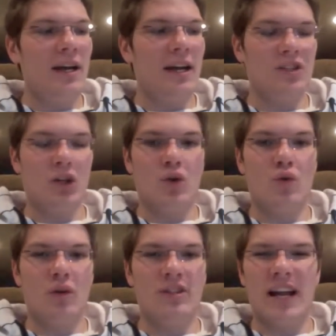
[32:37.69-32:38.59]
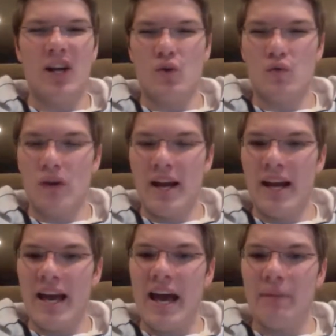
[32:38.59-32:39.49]
And it's got a
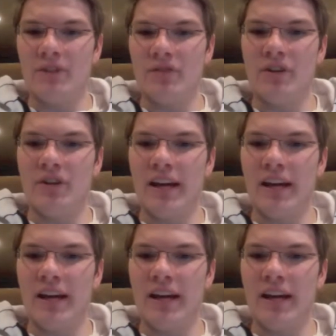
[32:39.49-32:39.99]
great atmosphere,